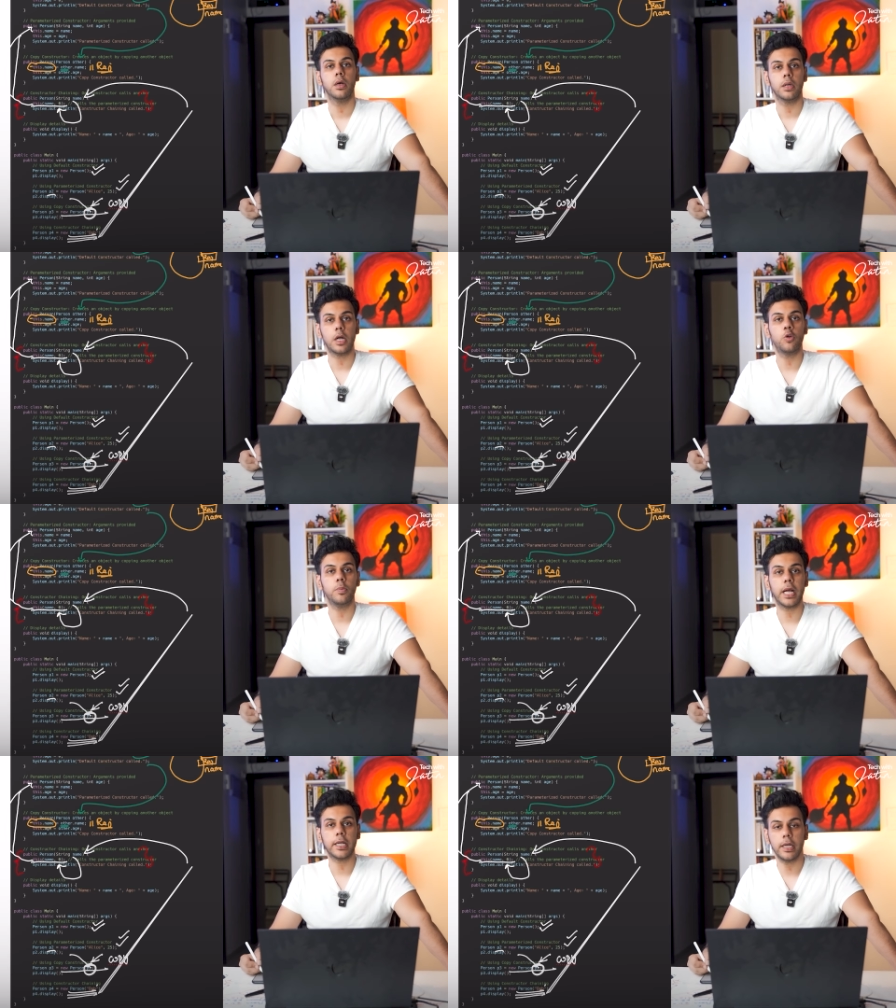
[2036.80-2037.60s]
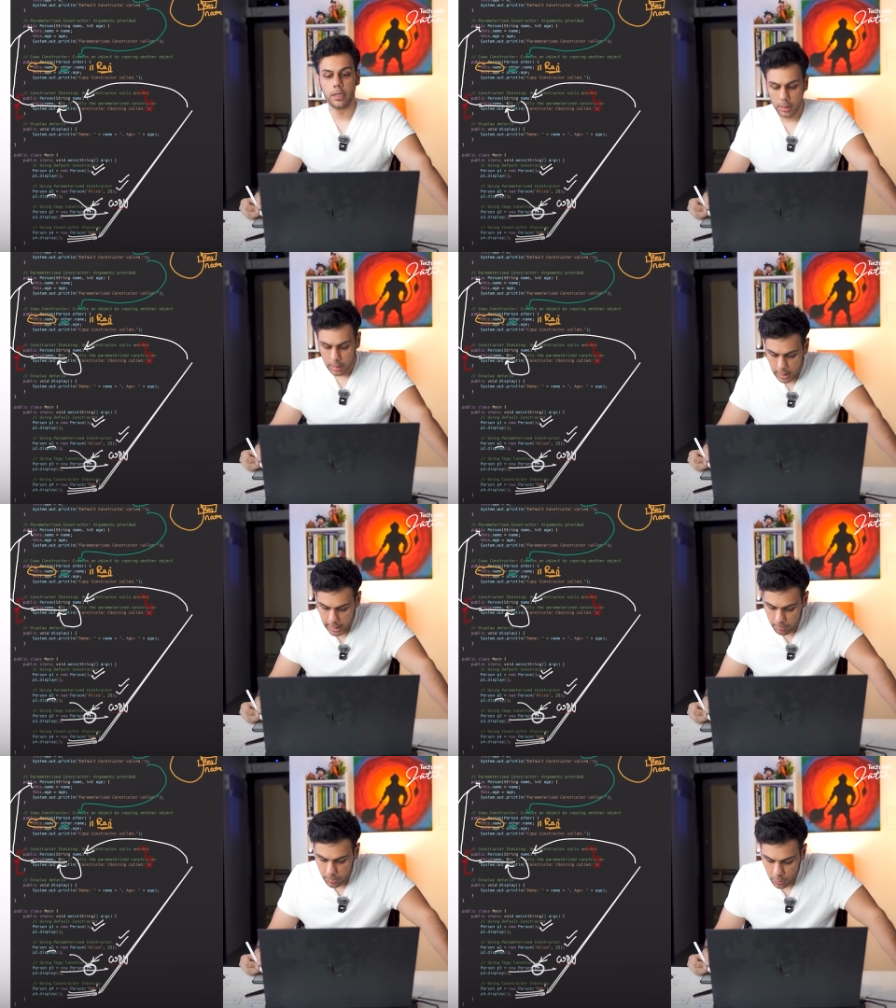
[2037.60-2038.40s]
round bracket
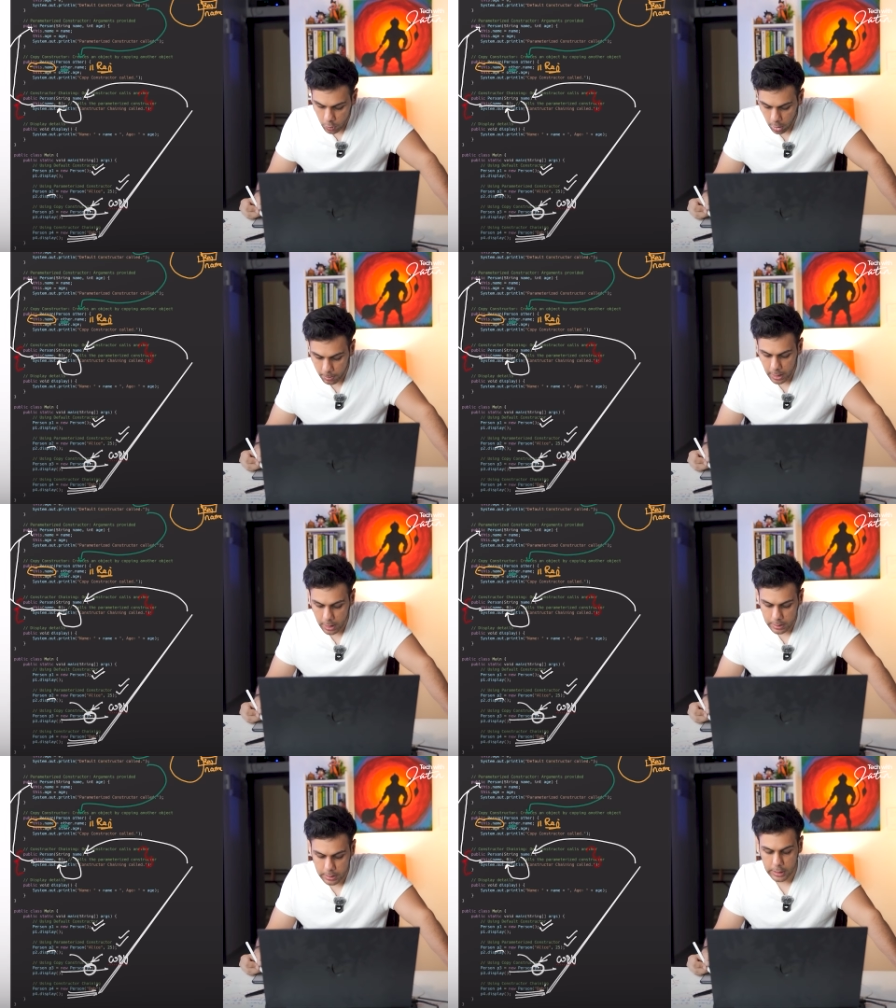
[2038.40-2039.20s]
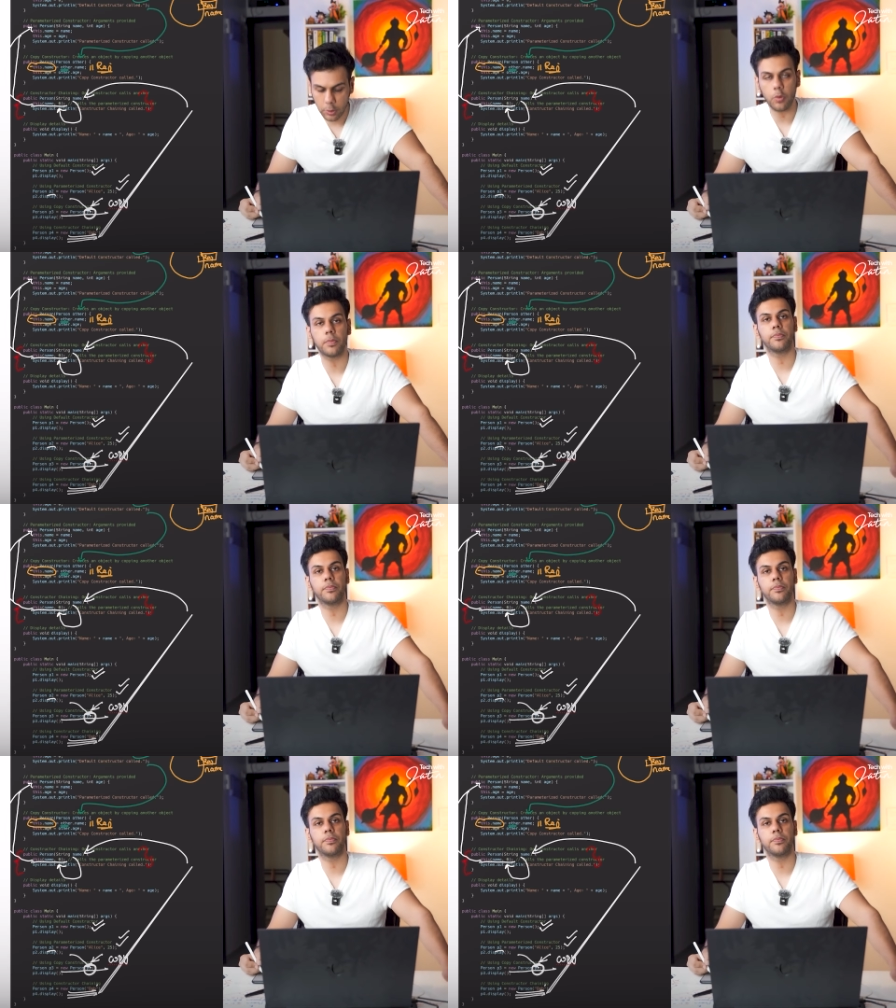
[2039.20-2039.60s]
name comma 0.